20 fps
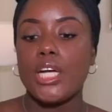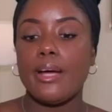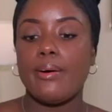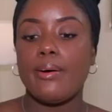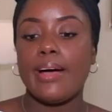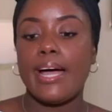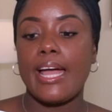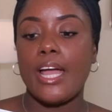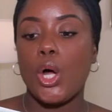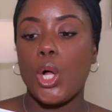Now
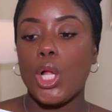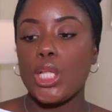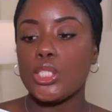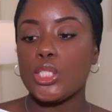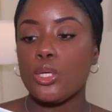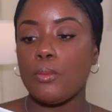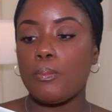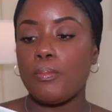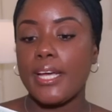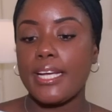I
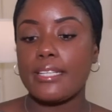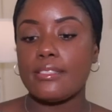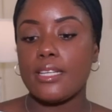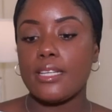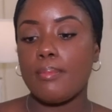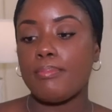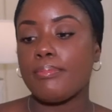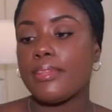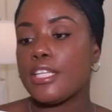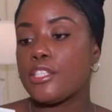also picked
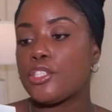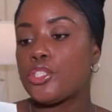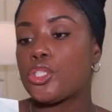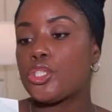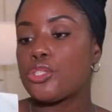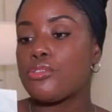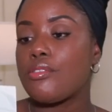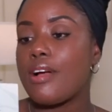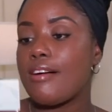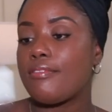up this
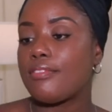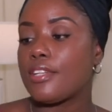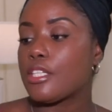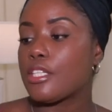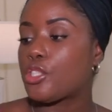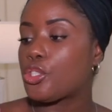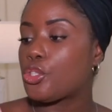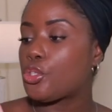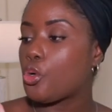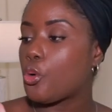travel
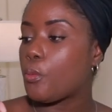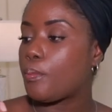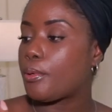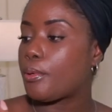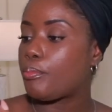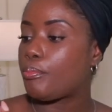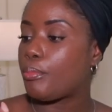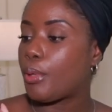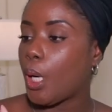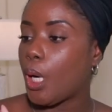soap
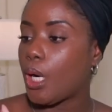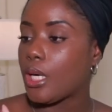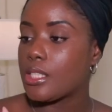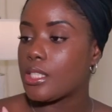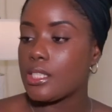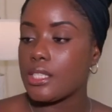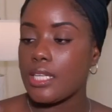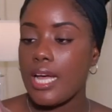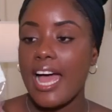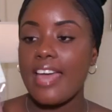
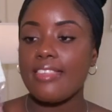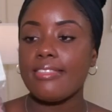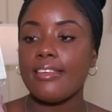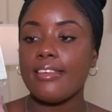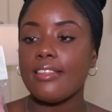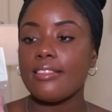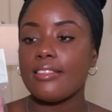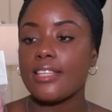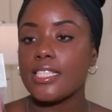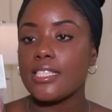box. I
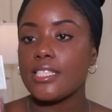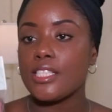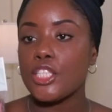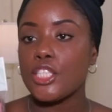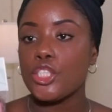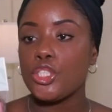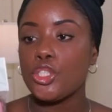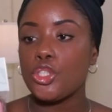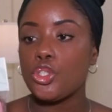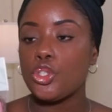think this
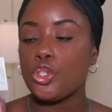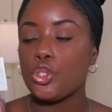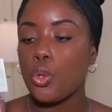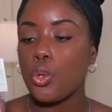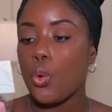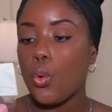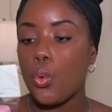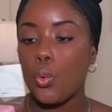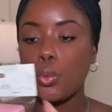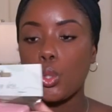is
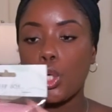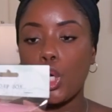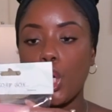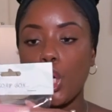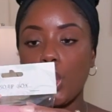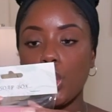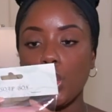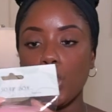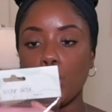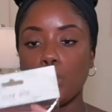so
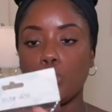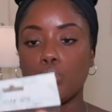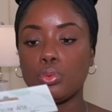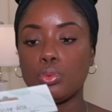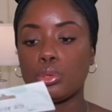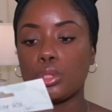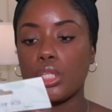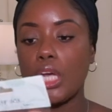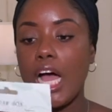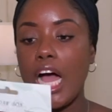
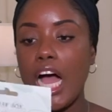cute.